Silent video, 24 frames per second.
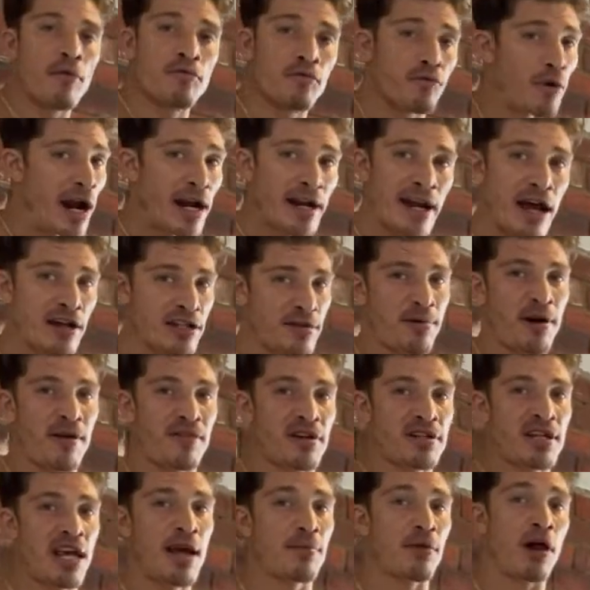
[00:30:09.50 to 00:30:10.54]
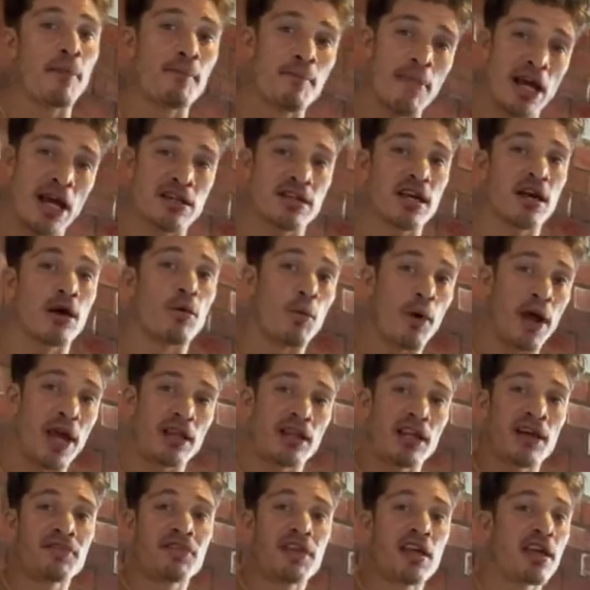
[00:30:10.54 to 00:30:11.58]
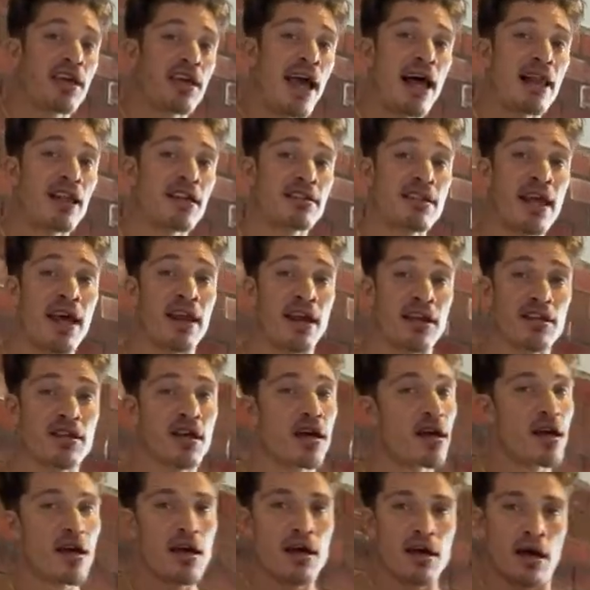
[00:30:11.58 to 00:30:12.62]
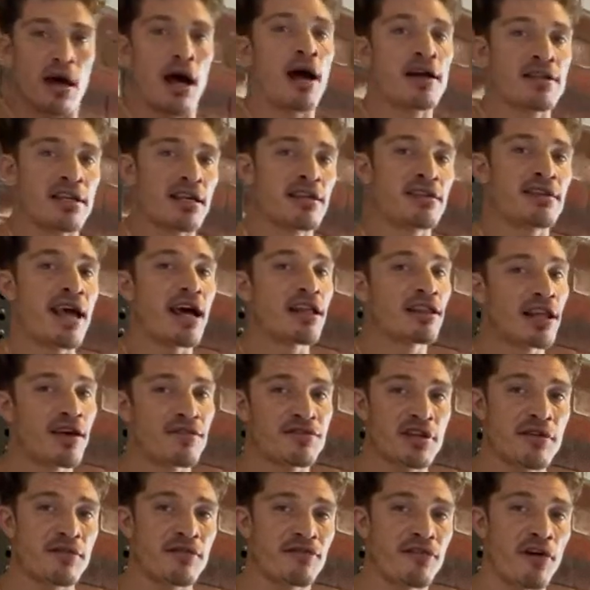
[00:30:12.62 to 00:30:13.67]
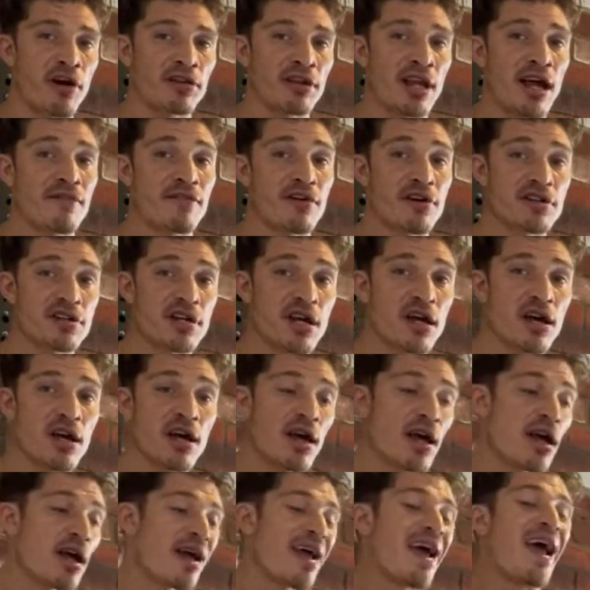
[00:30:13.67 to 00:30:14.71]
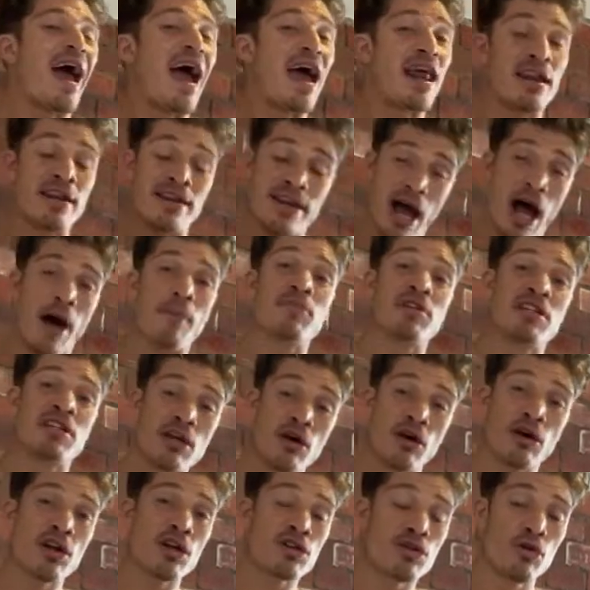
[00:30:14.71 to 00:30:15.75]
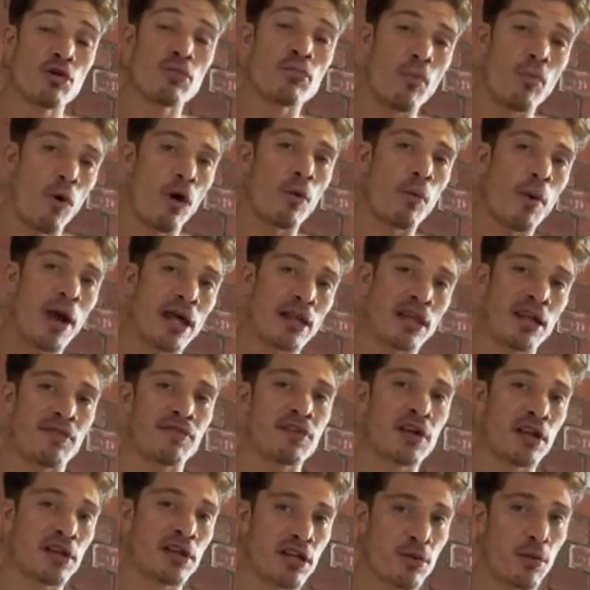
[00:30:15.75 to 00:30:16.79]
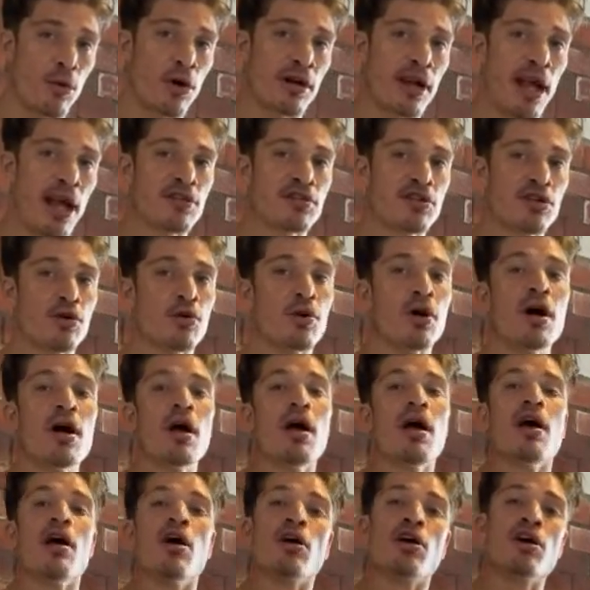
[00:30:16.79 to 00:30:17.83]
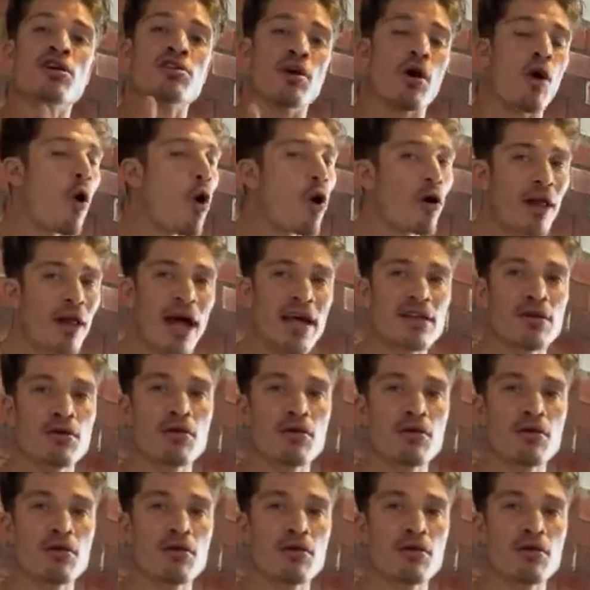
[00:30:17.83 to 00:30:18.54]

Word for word: Right now, it's a perfect example. I'm mixing weightlifting and calisthenics. I did deadlifts and front levers, and I'm still going to do more weightlifting in this workout too. Because all I